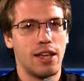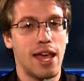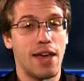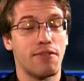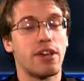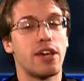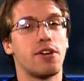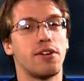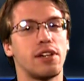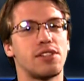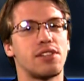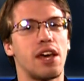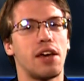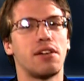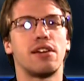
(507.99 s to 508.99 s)
Every year it
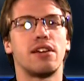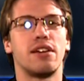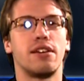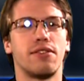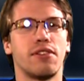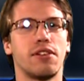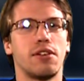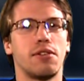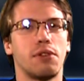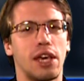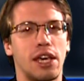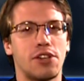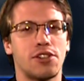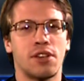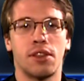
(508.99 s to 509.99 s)
is held at a different
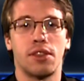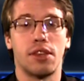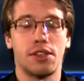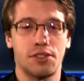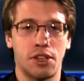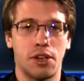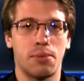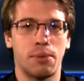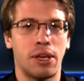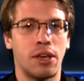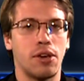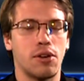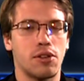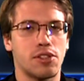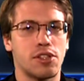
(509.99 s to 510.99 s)
location, this year
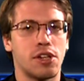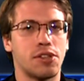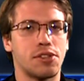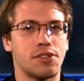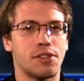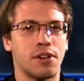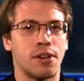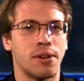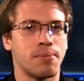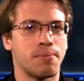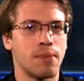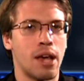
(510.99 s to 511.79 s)
being Cookshire's turn.